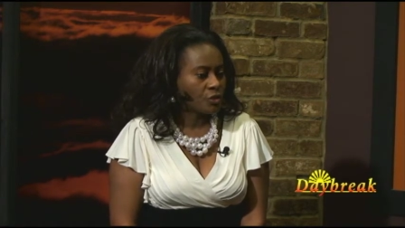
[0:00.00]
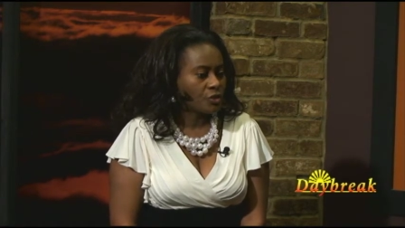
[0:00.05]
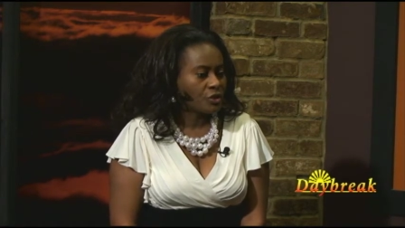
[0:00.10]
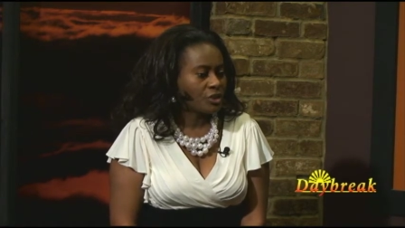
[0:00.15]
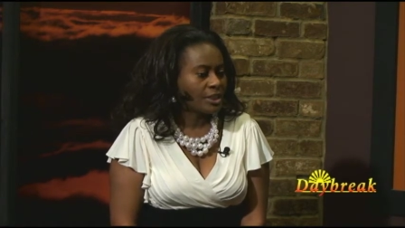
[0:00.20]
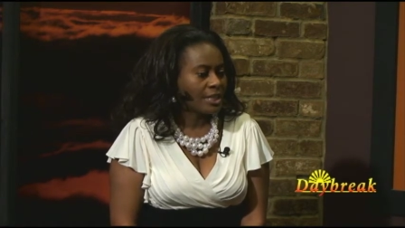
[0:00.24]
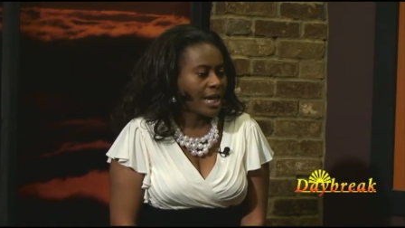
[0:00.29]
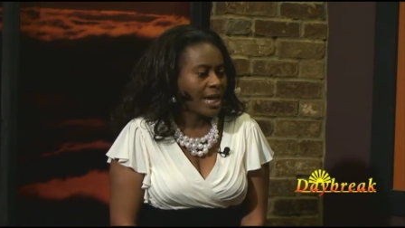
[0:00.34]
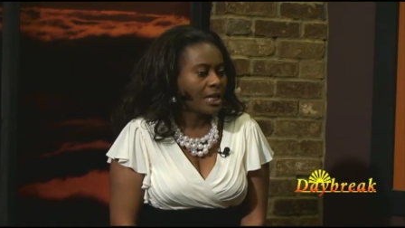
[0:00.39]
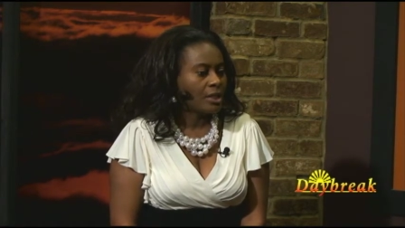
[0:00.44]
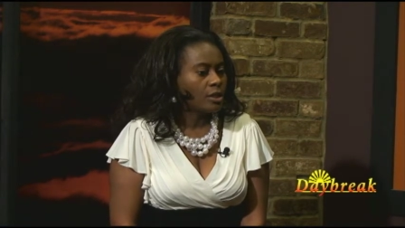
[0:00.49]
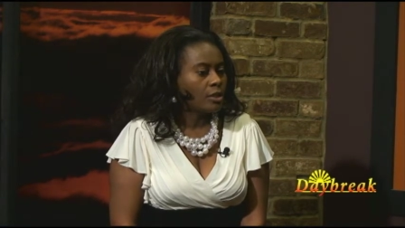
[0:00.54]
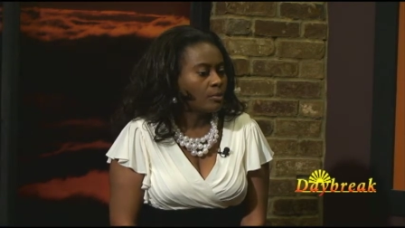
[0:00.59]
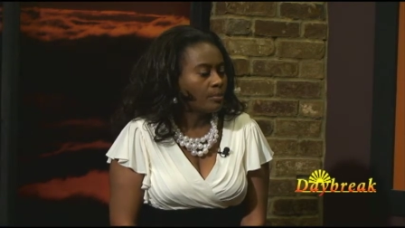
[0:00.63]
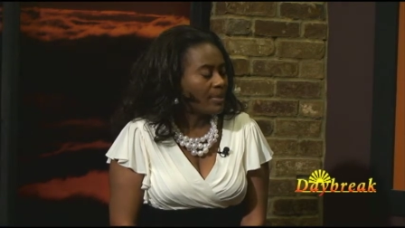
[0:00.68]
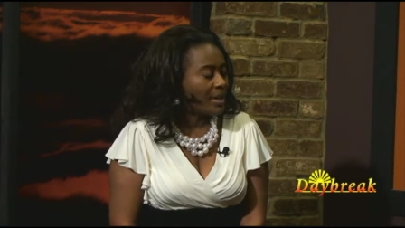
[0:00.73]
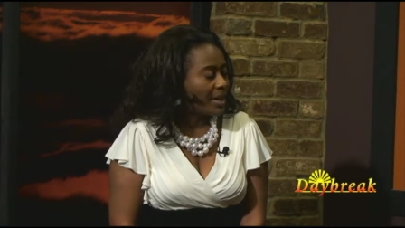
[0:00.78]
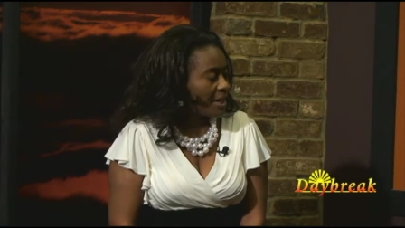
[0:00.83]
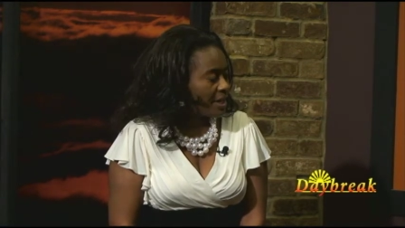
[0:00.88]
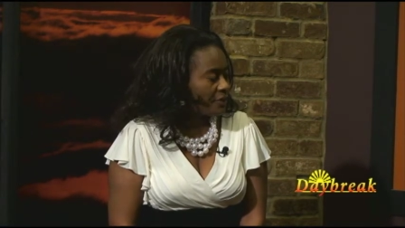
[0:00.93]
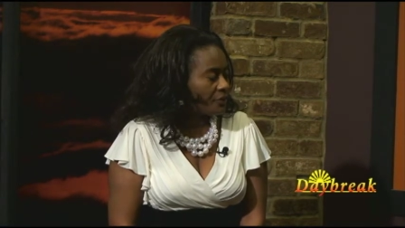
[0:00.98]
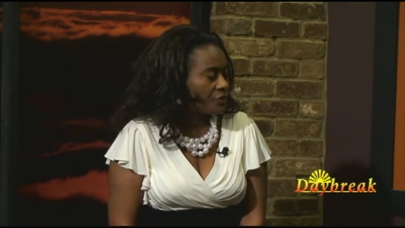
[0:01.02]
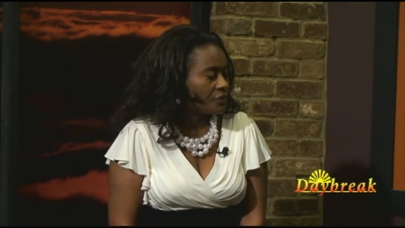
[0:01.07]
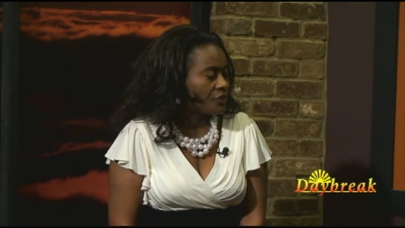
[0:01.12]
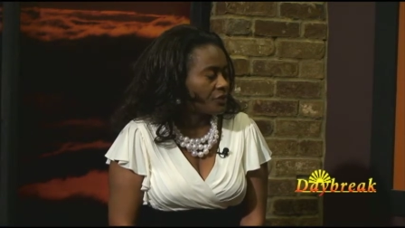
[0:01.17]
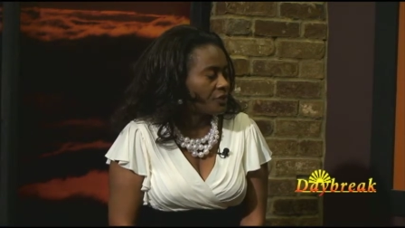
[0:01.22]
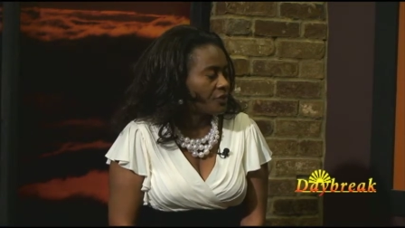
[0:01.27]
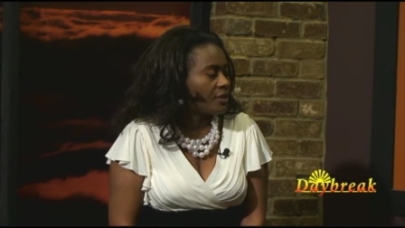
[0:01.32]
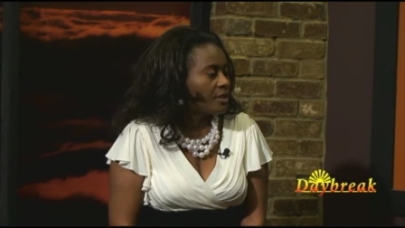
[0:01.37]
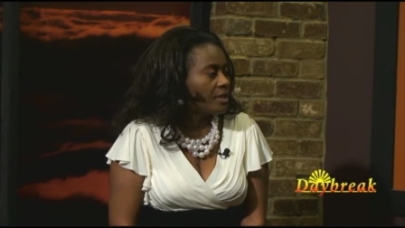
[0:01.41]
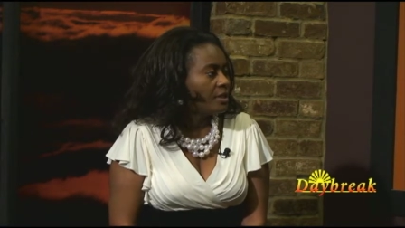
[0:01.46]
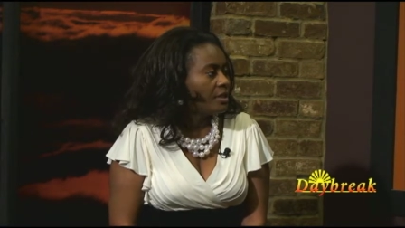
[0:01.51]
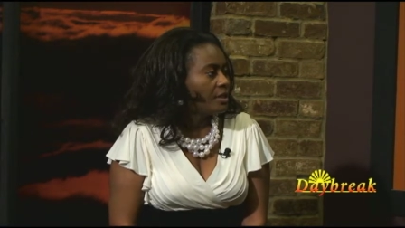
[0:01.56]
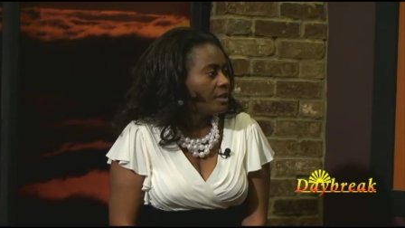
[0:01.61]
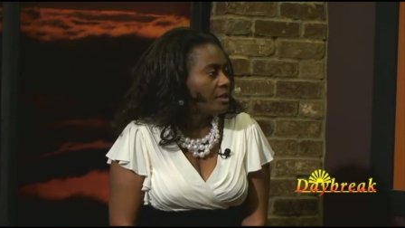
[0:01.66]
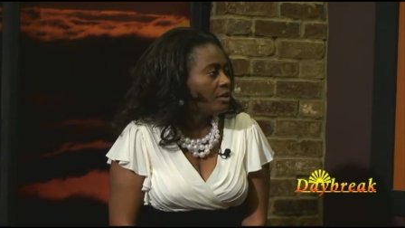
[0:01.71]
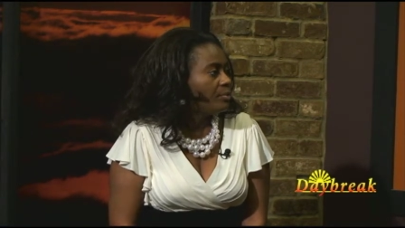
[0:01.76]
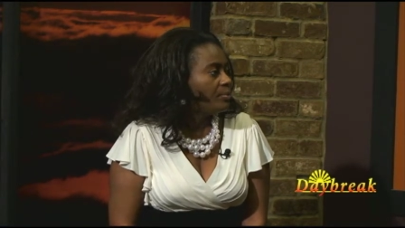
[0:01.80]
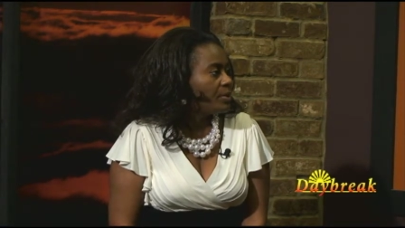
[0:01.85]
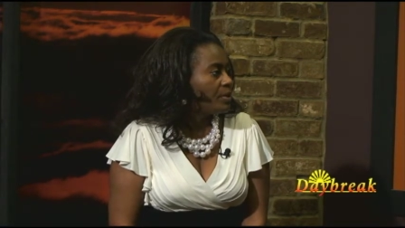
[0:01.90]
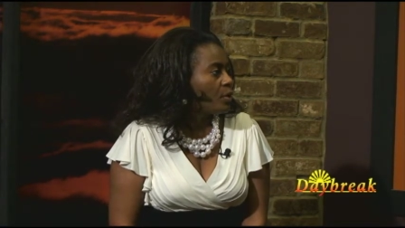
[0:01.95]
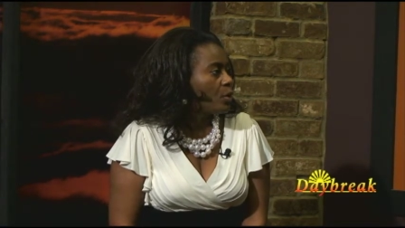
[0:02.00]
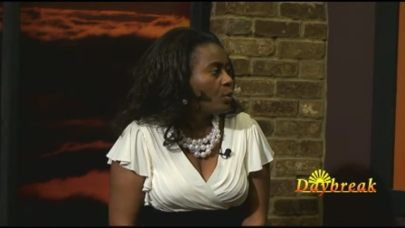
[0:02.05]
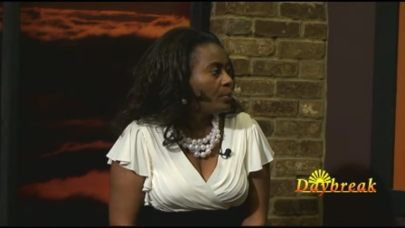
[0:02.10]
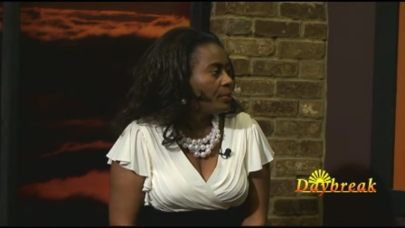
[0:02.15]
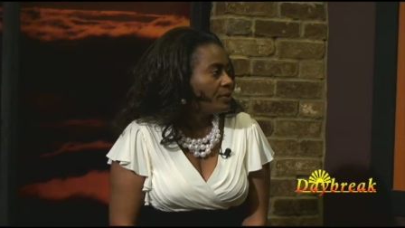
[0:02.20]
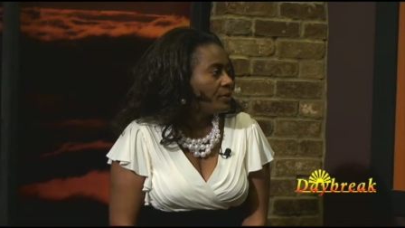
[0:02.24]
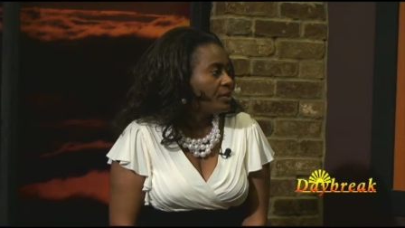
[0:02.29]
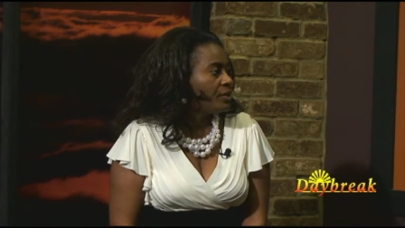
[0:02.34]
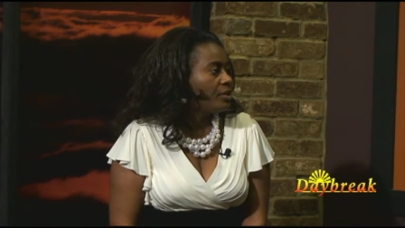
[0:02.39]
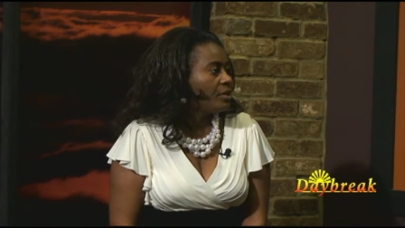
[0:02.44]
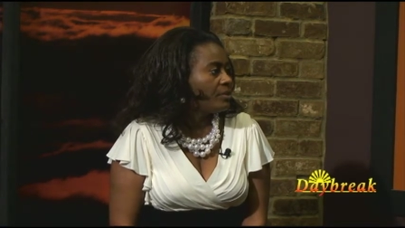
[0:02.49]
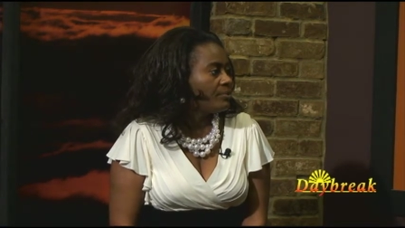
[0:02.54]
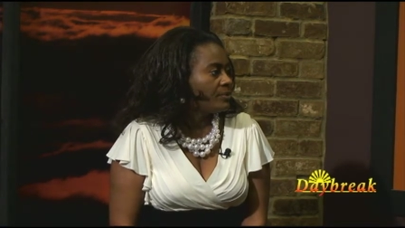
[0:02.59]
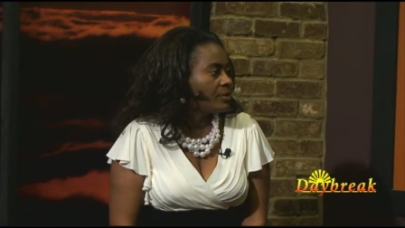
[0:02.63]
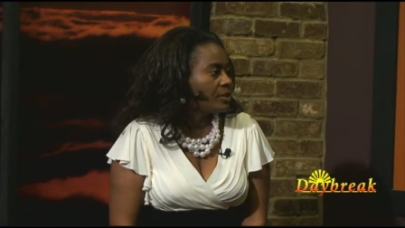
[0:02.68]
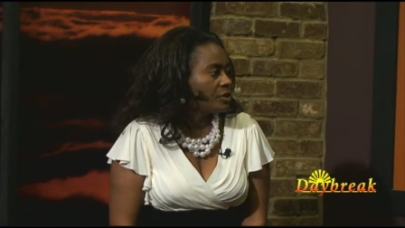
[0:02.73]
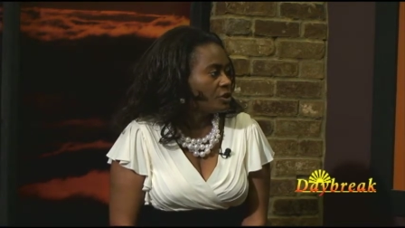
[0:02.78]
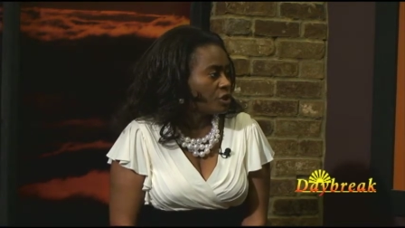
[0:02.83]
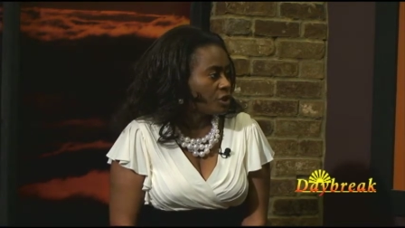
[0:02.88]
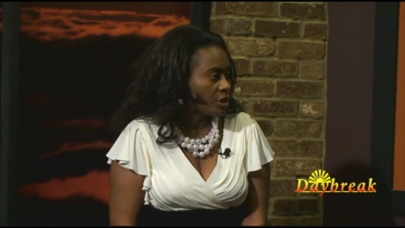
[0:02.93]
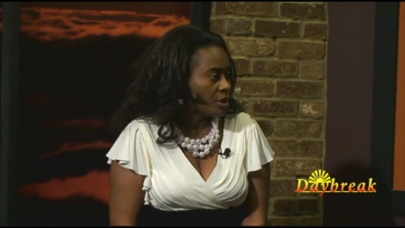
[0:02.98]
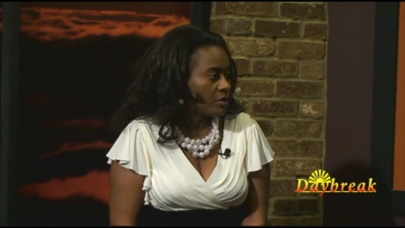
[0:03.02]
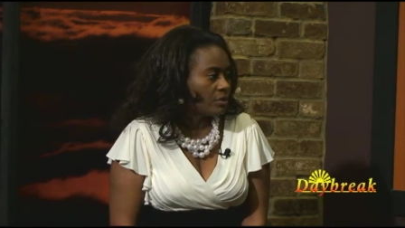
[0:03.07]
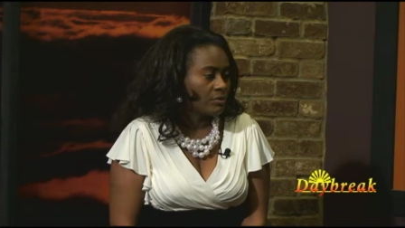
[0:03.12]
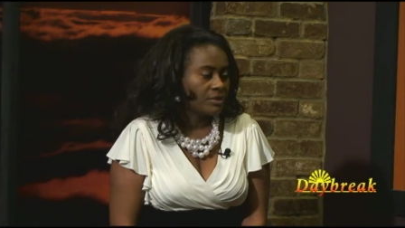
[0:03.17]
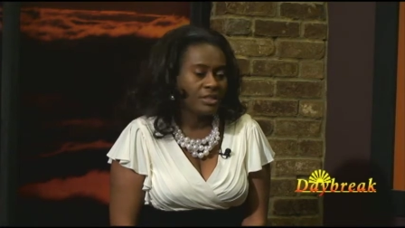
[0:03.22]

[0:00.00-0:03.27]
Skylar Patterson, he'll be opening up the show.